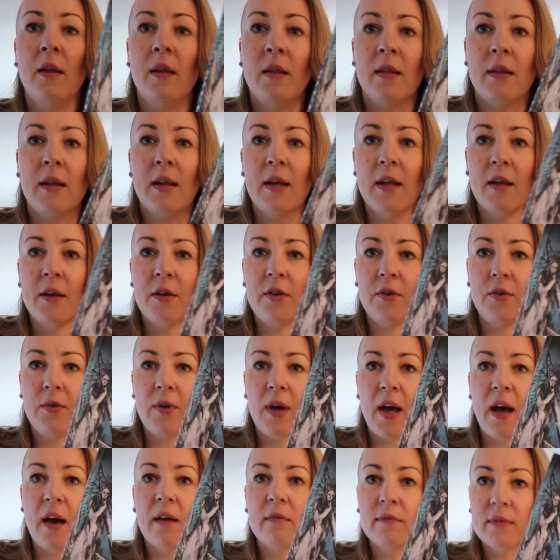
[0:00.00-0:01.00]
Then I do
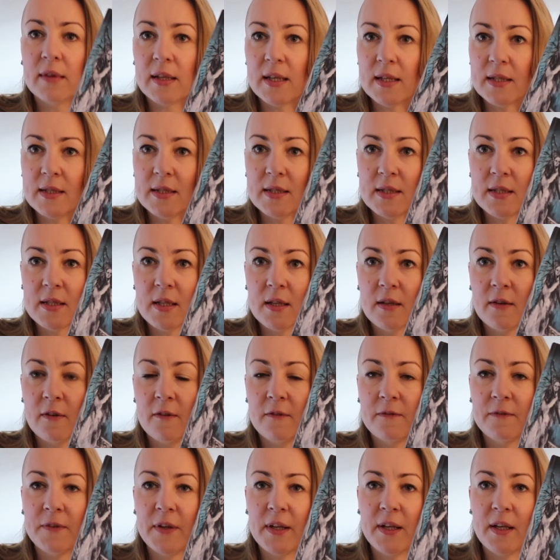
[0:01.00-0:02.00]
have this
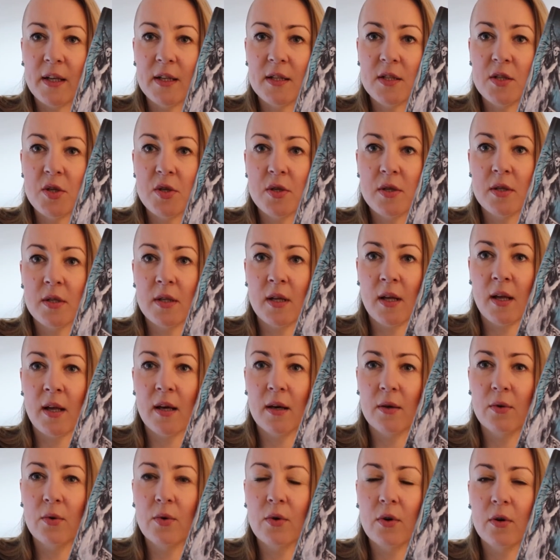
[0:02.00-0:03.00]
Finnish
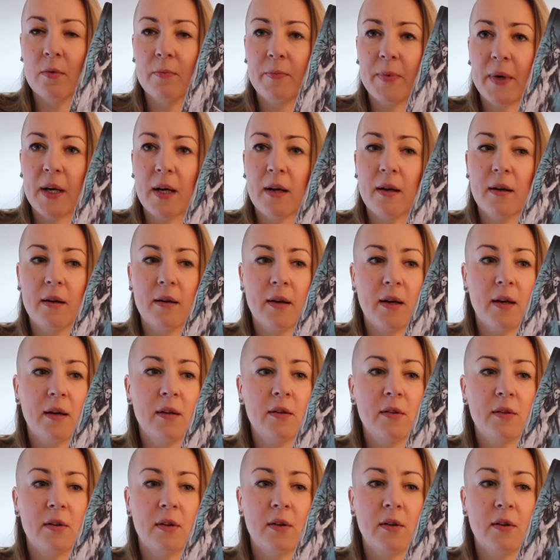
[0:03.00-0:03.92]
Ukon Pakka,